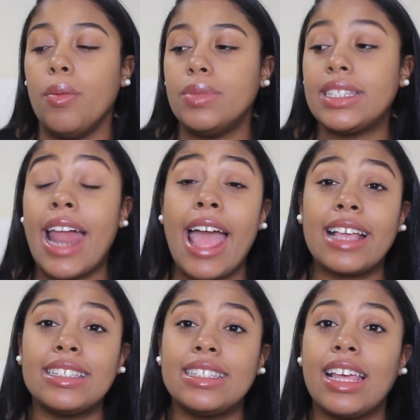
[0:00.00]

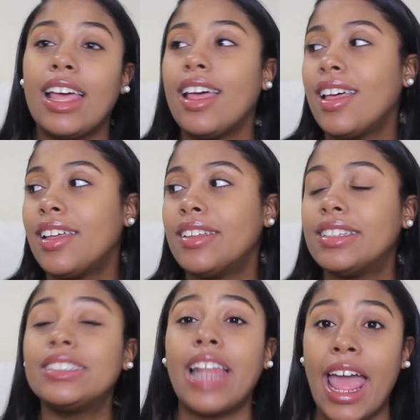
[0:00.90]
Snacks.
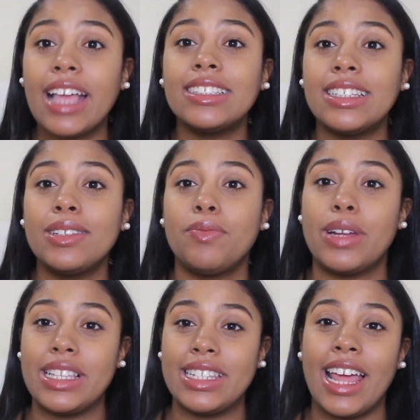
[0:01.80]

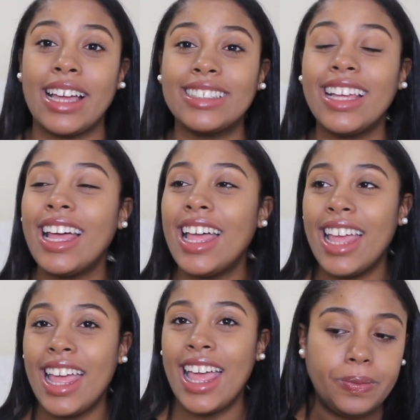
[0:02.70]
Bring snacks.
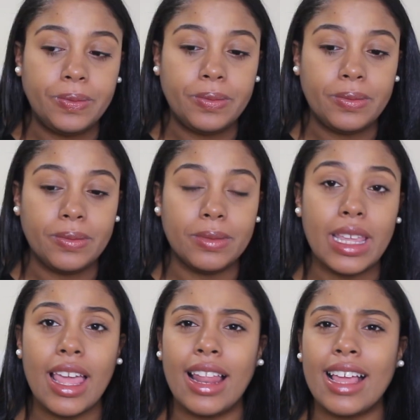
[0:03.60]

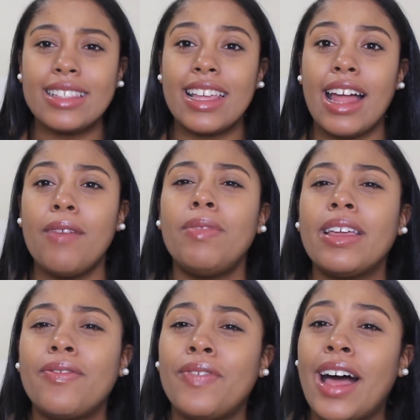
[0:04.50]
But yeah, like I said, I'm
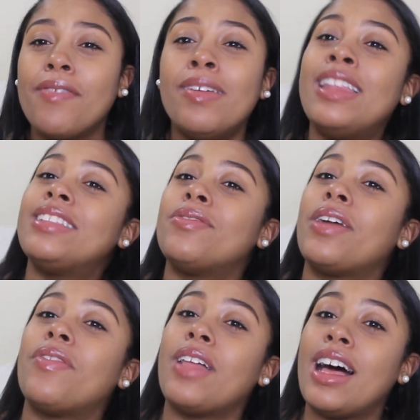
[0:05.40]
like 5 minutes
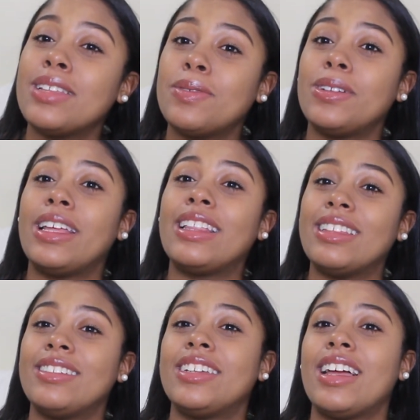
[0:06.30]
away from the hospital. Like,
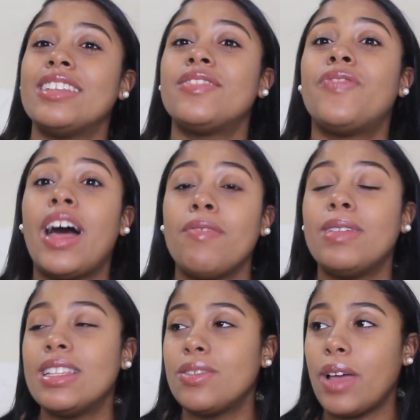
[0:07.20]
literally, guys, 5
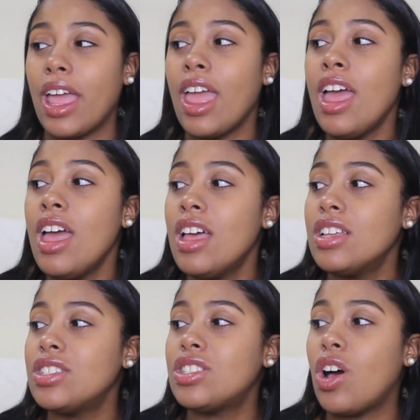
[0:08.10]
minutes away.
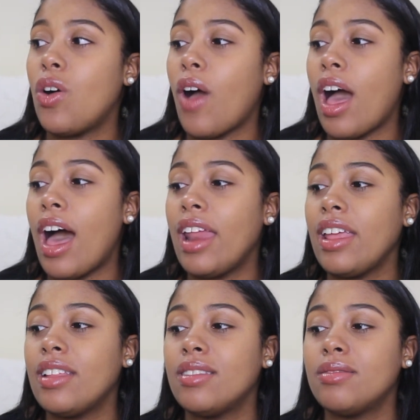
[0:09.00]
So I
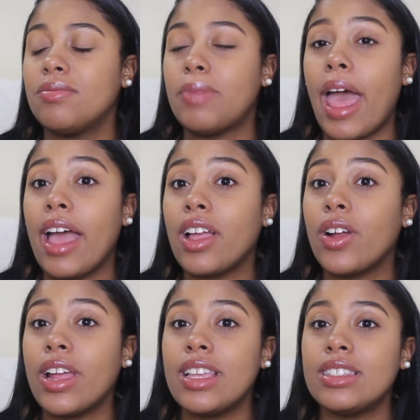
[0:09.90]
didn't pack
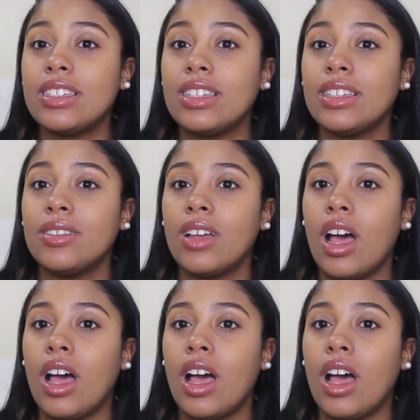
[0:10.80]
crazy.